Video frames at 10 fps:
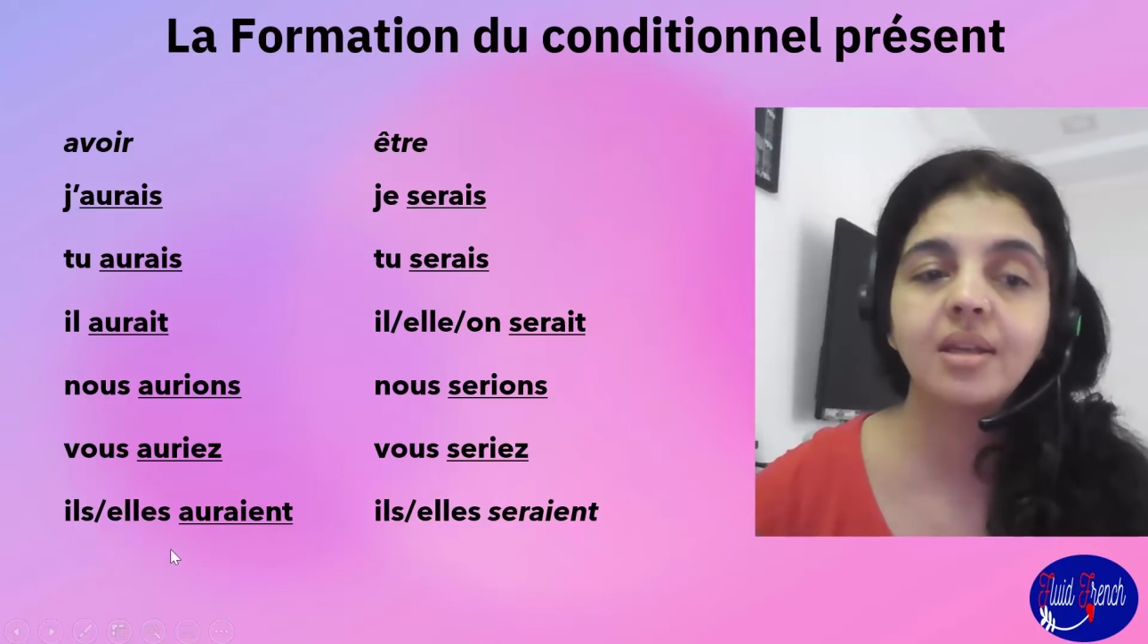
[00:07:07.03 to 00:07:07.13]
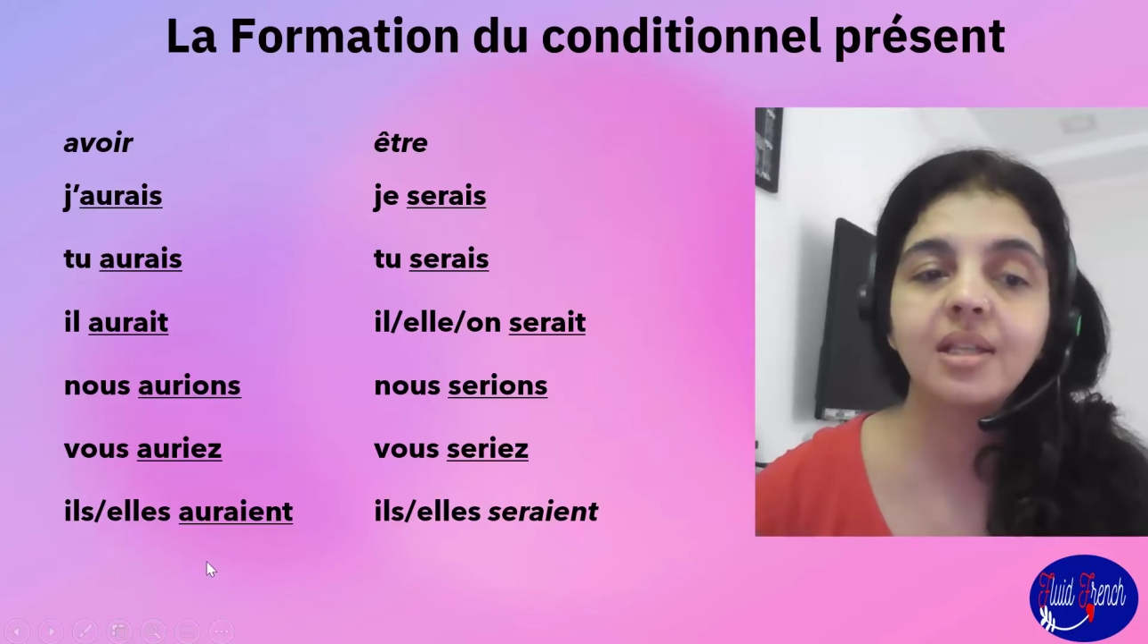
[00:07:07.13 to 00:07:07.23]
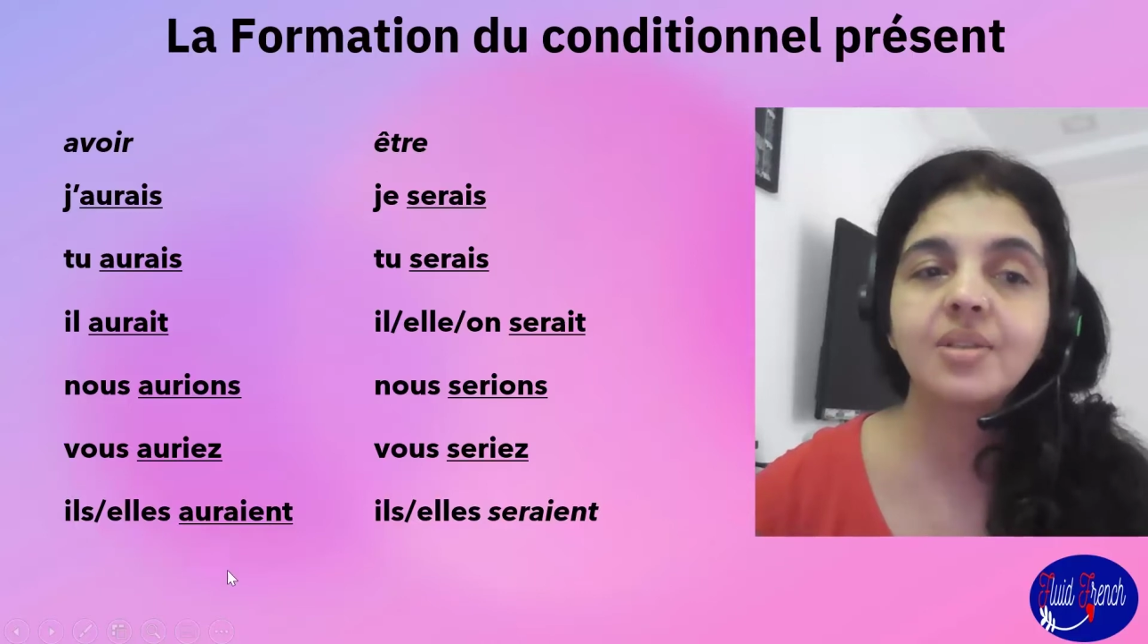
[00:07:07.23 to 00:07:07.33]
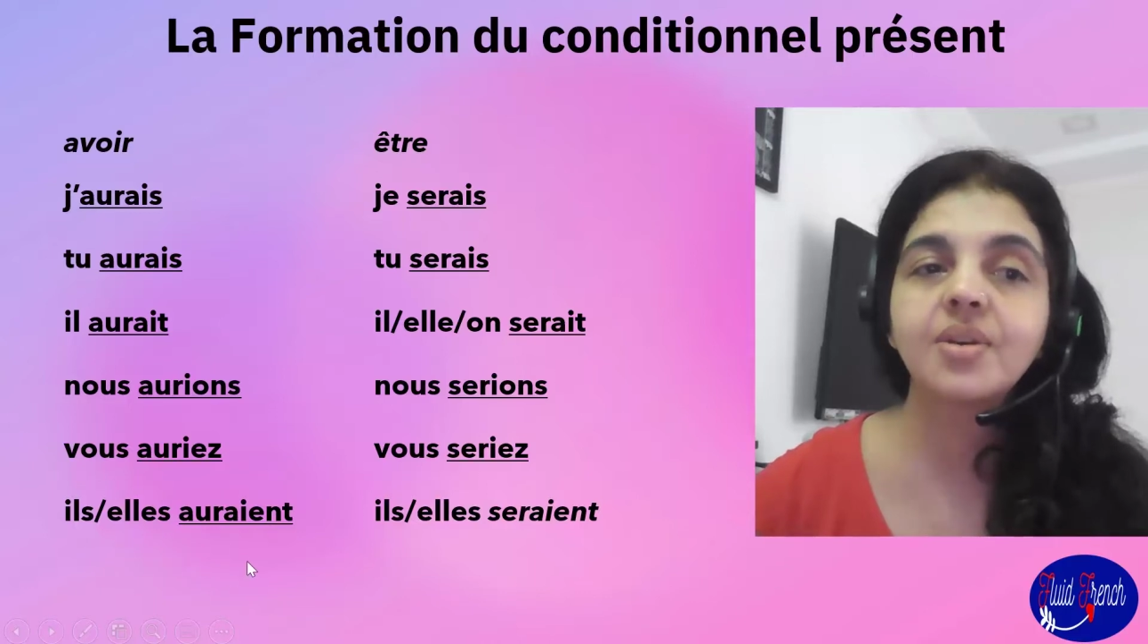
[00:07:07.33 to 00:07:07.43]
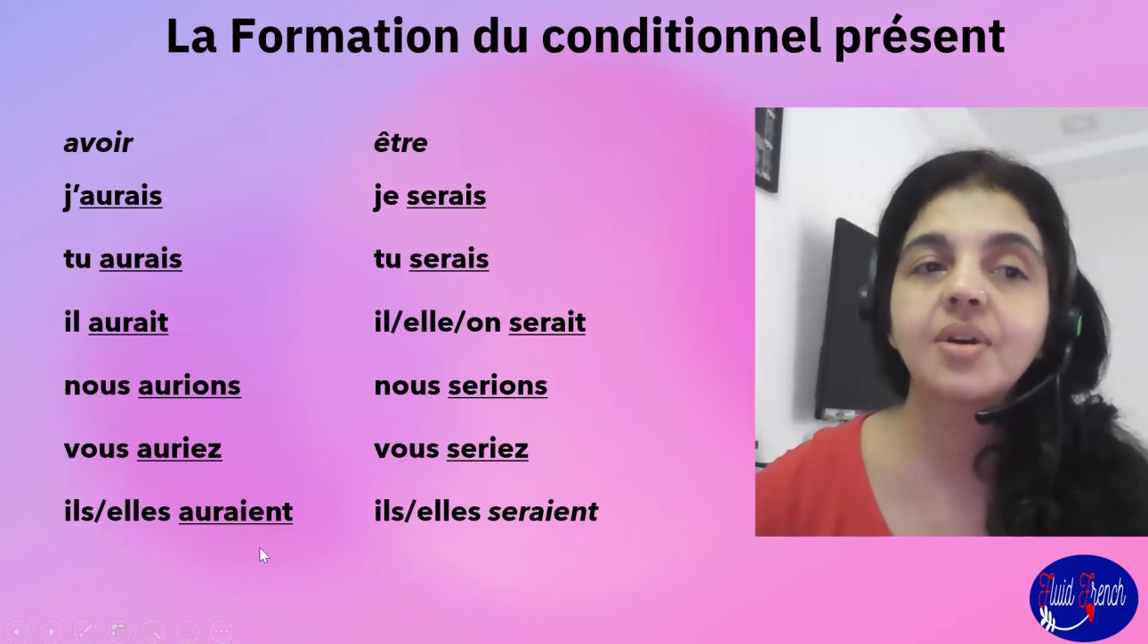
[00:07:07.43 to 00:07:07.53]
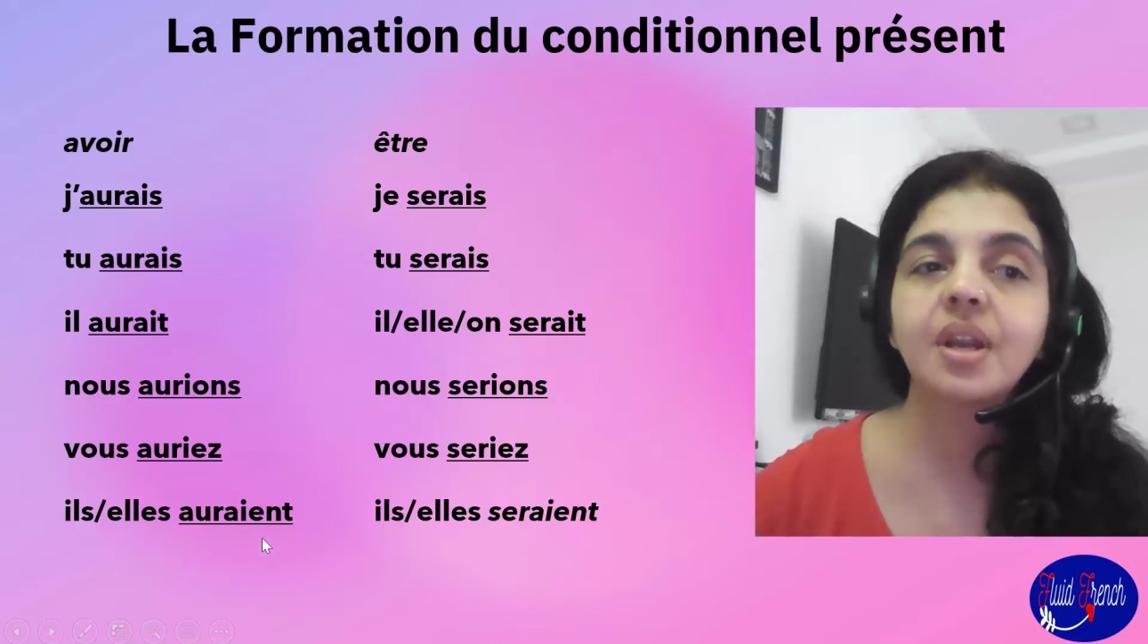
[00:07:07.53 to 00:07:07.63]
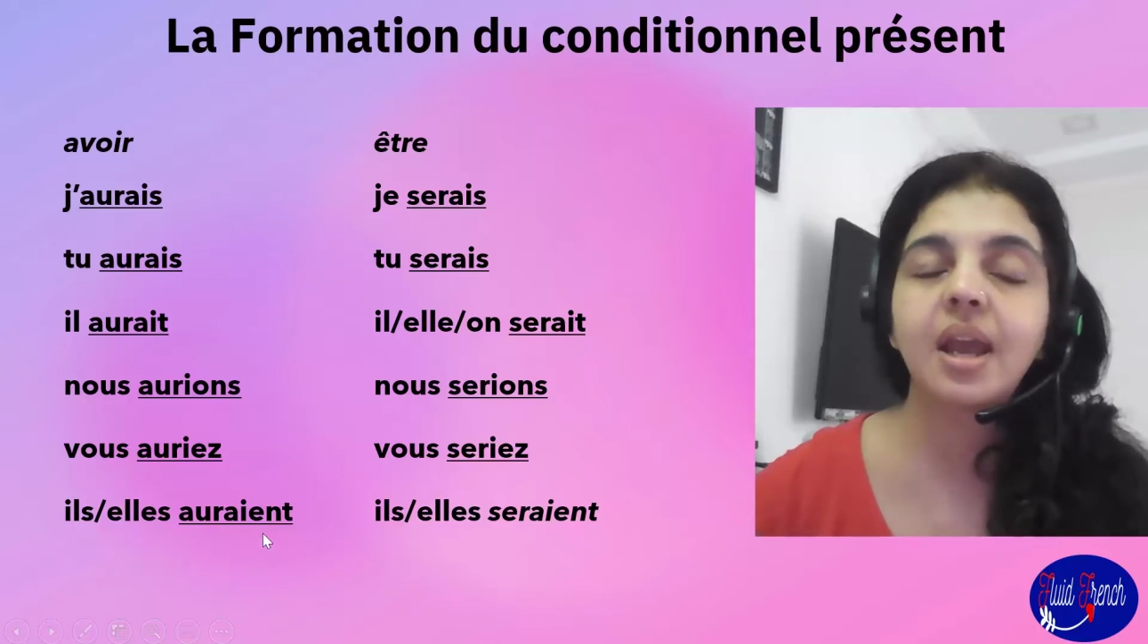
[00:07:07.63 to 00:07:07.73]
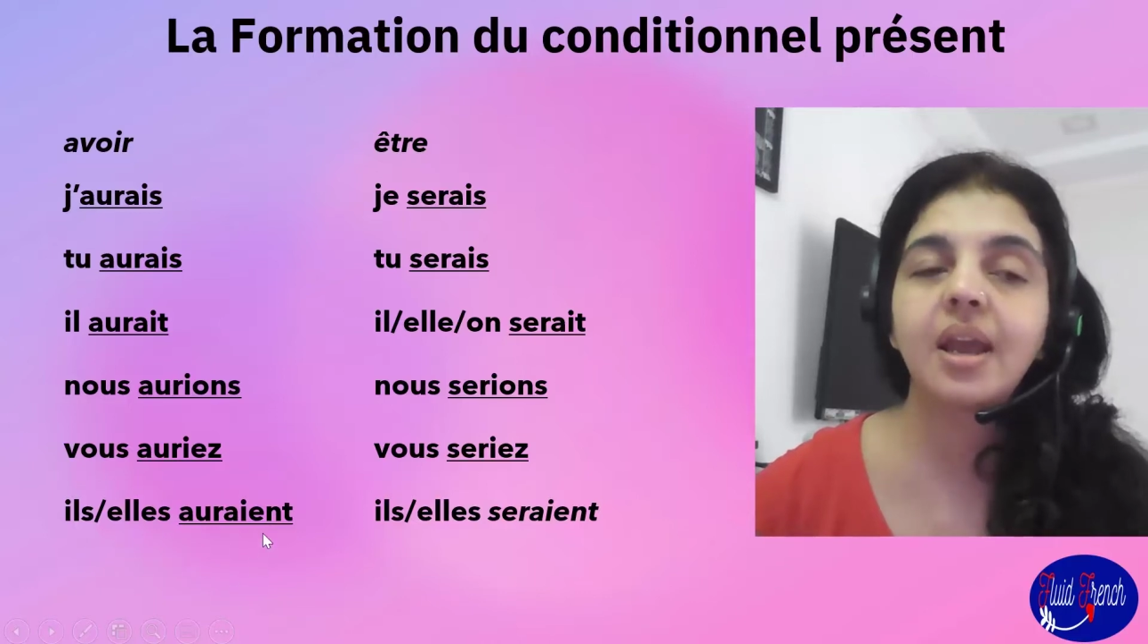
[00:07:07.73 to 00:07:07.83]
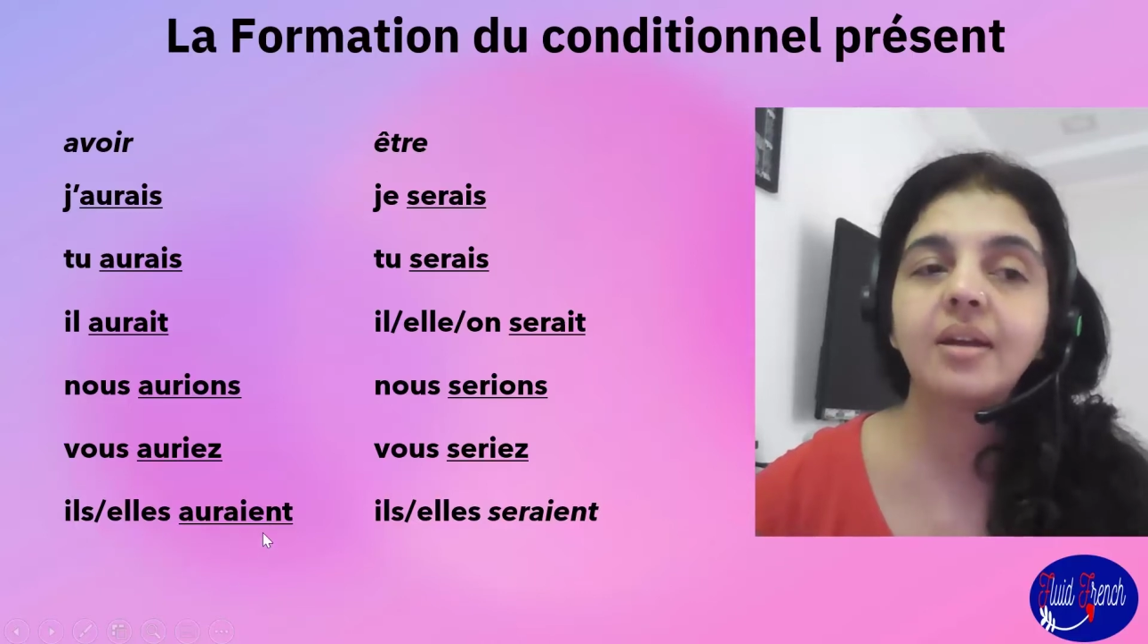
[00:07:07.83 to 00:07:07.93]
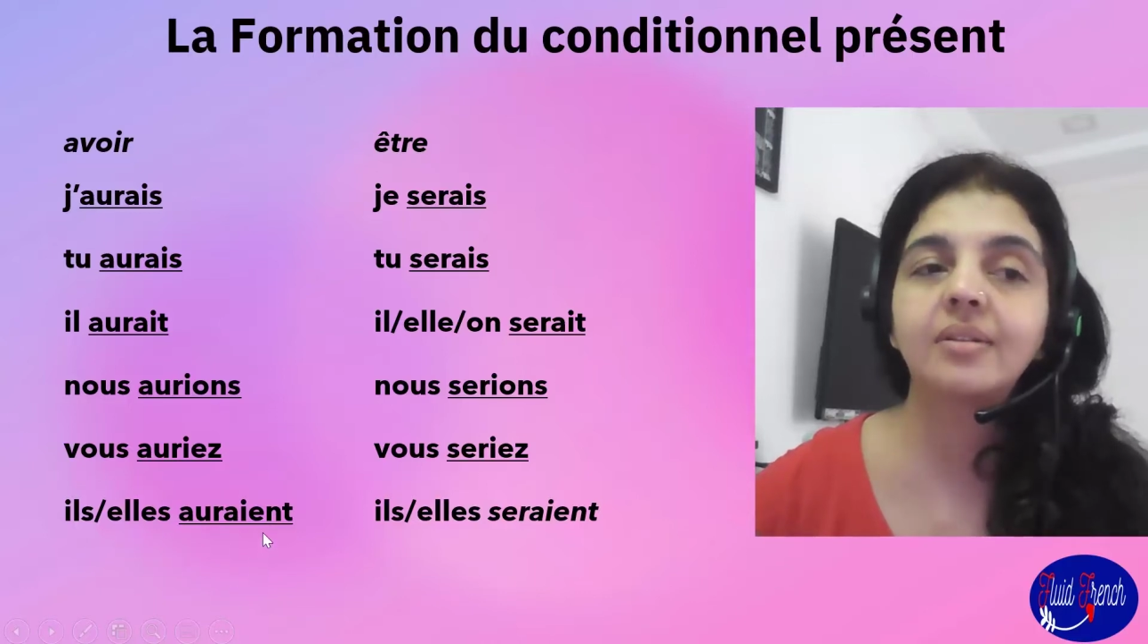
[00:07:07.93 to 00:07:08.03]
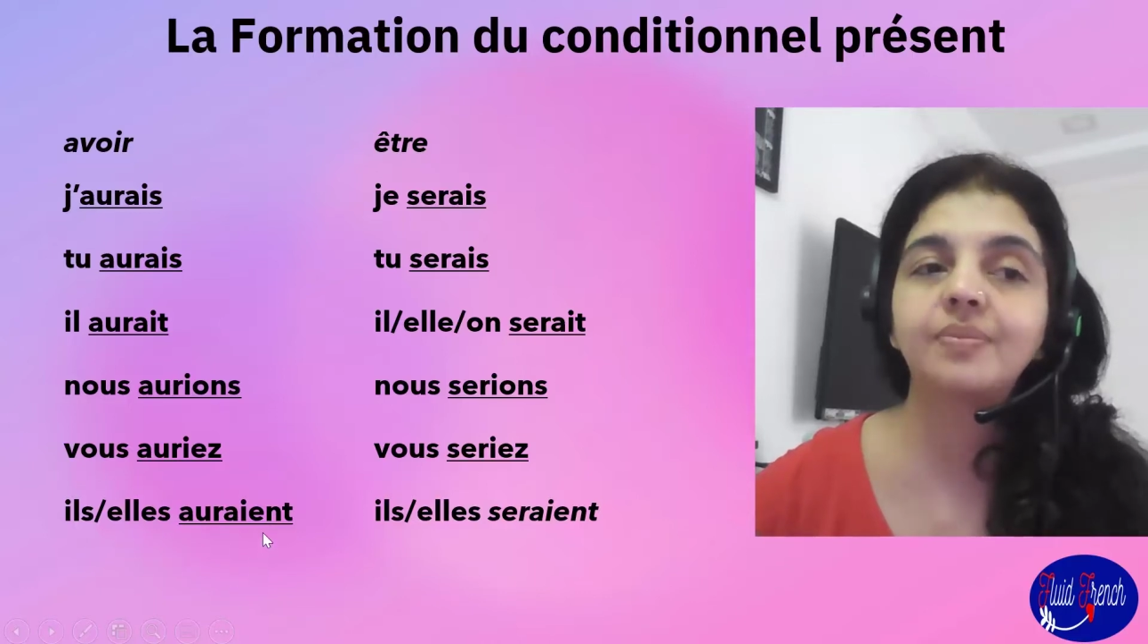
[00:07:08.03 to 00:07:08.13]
ils auraient.